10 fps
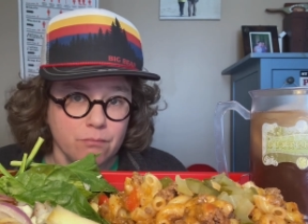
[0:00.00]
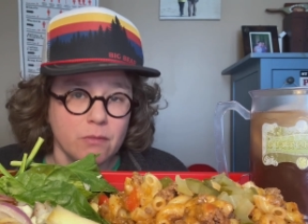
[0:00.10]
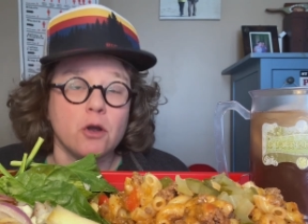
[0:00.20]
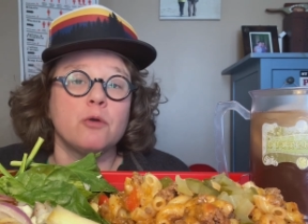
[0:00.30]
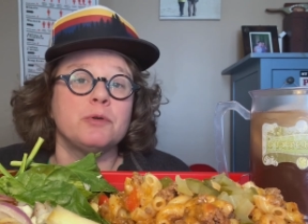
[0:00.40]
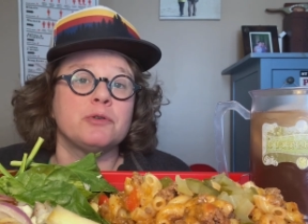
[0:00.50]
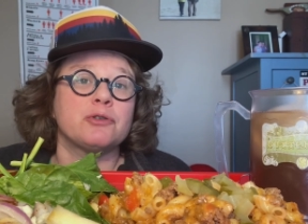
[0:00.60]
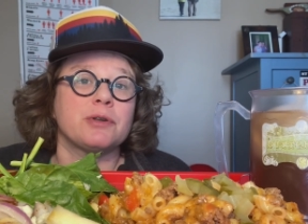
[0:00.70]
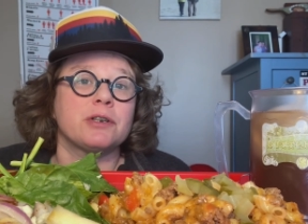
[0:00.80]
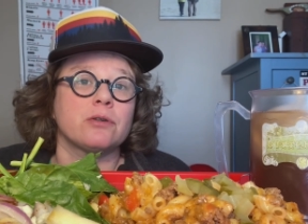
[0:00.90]
Hope you
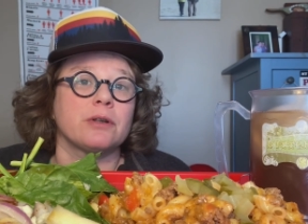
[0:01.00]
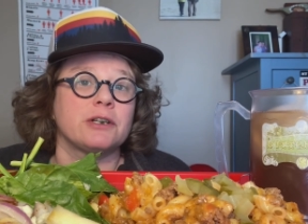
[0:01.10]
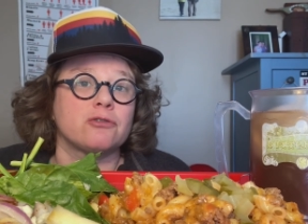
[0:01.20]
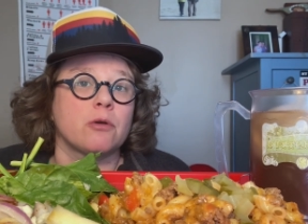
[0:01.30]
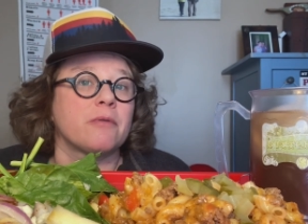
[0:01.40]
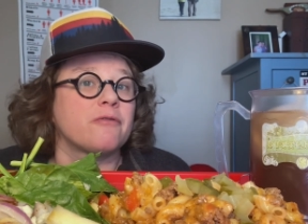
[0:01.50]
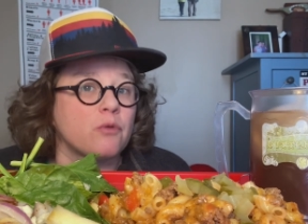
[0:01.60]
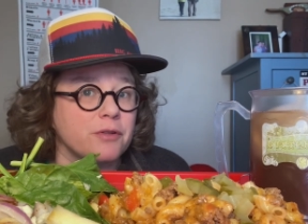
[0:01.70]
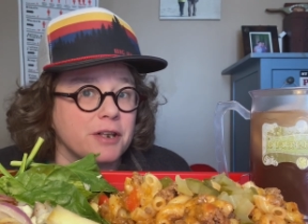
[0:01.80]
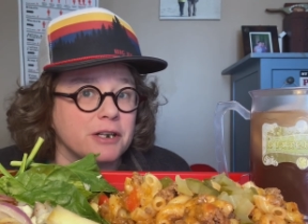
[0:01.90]
enjoyed the little intro
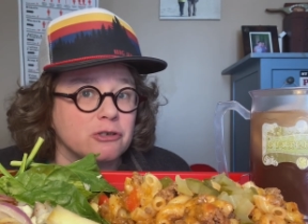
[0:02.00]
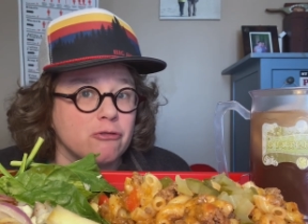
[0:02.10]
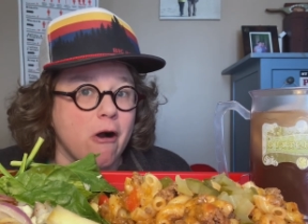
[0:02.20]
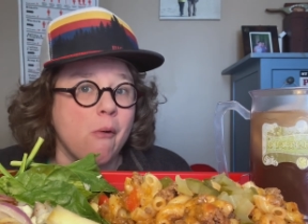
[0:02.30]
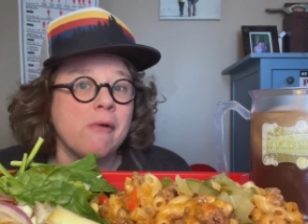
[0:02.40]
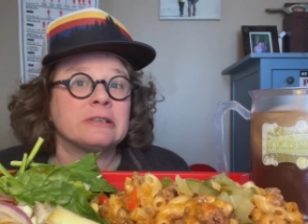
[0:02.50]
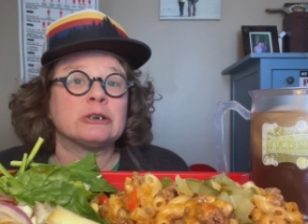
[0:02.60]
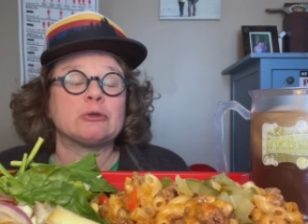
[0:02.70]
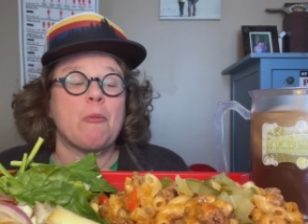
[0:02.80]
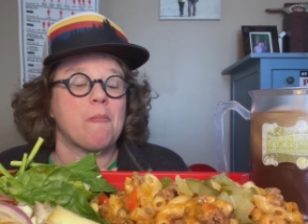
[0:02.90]
before the intro.
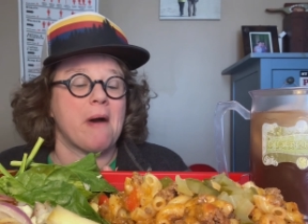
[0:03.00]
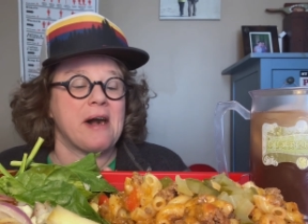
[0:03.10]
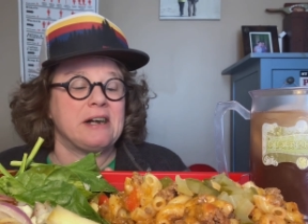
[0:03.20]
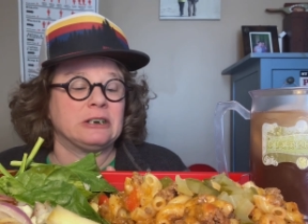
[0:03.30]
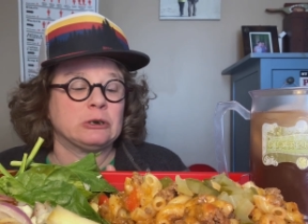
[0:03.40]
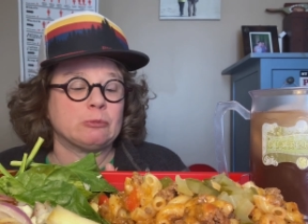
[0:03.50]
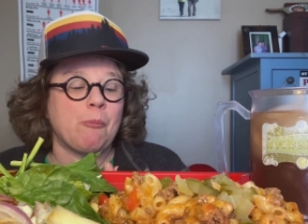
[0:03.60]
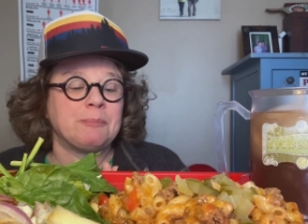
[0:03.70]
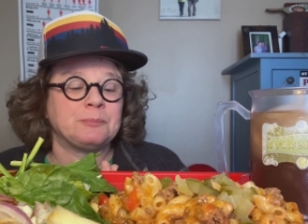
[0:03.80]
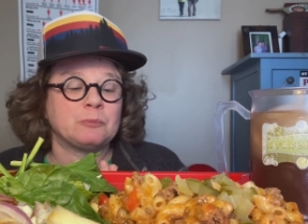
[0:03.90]
My
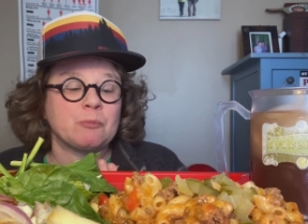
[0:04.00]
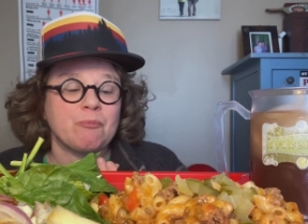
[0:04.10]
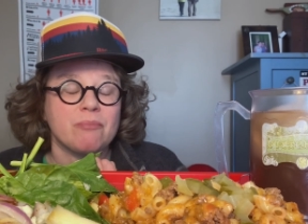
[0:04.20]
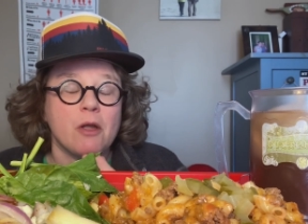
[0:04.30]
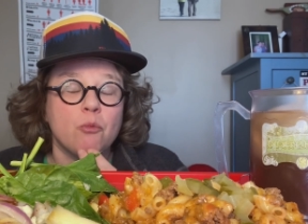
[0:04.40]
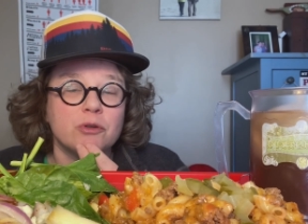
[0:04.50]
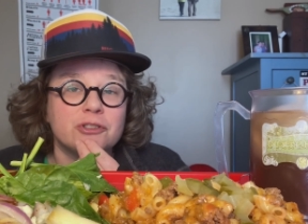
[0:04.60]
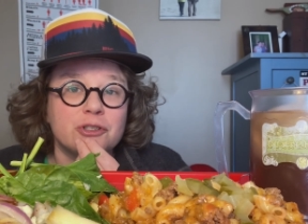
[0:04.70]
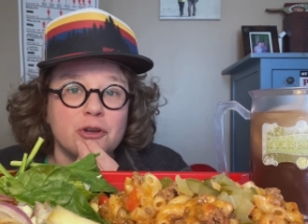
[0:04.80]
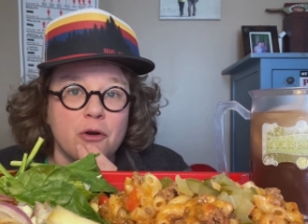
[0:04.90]
wood
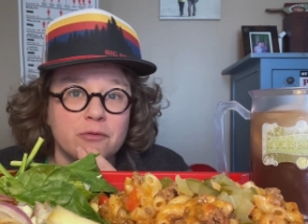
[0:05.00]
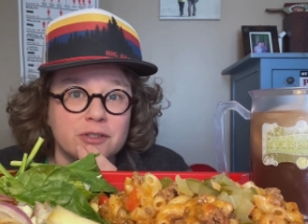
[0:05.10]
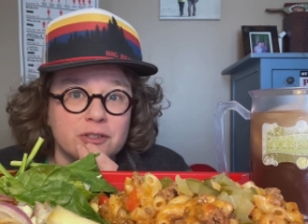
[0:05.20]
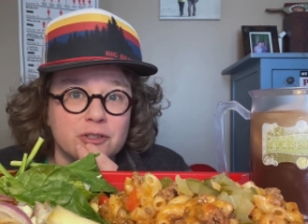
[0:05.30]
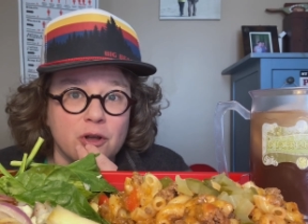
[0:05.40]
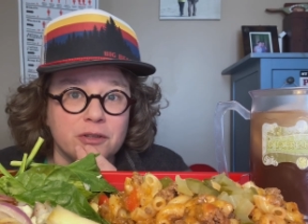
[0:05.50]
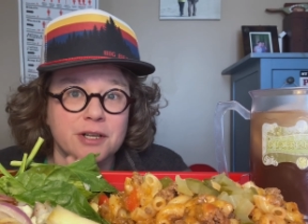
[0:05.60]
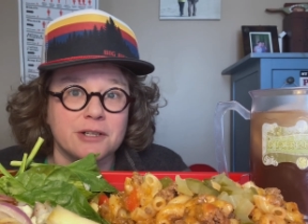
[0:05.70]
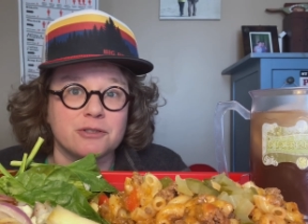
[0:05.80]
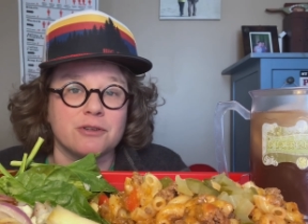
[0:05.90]
stove was installed
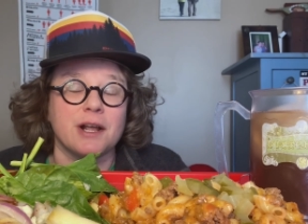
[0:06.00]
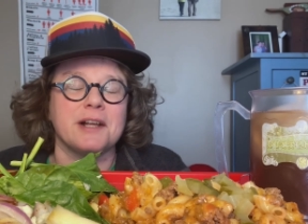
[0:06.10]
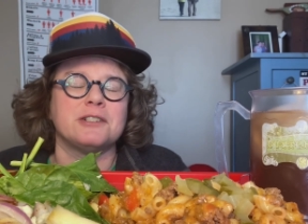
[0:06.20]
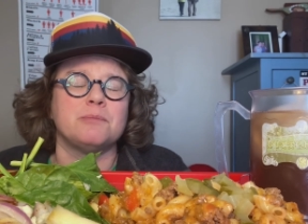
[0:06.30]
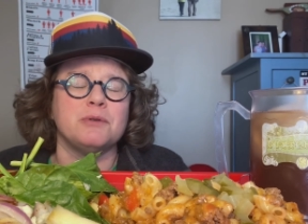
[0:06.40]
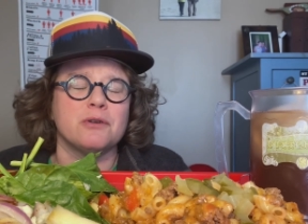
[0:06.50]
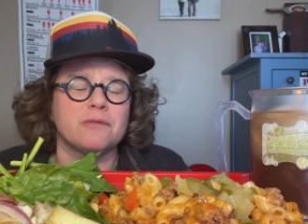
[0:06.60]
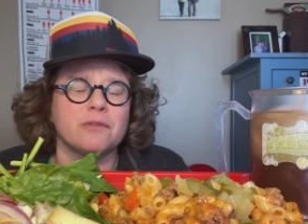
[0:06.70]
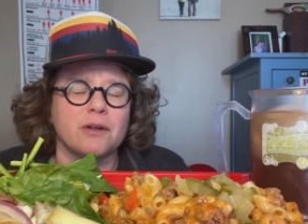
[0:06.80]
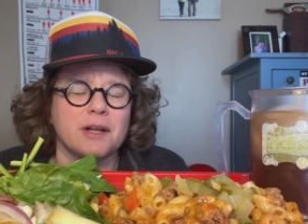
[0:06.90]
yesterday. It's
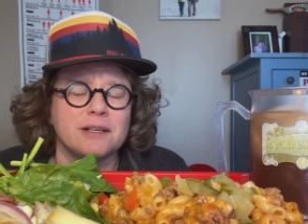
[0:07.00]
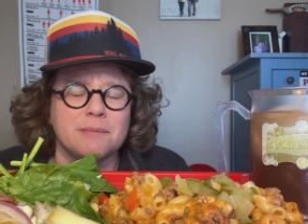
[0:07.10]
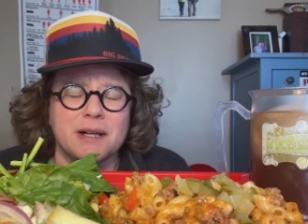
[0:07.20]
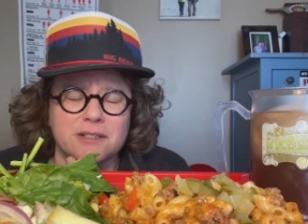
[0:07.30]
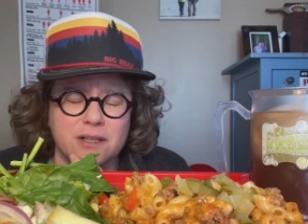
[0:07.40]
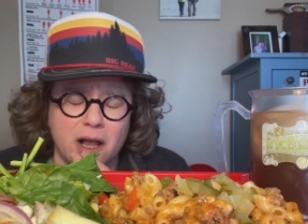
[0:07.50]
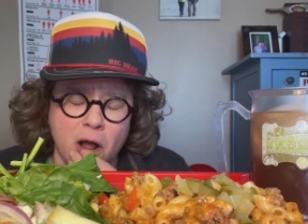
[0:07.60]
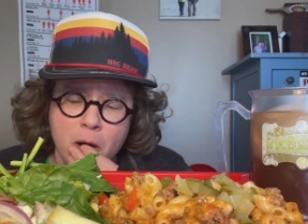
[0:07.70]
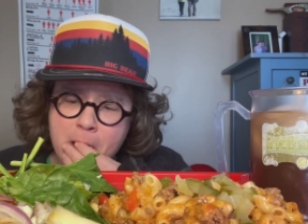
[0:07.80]
beautiful and amazing.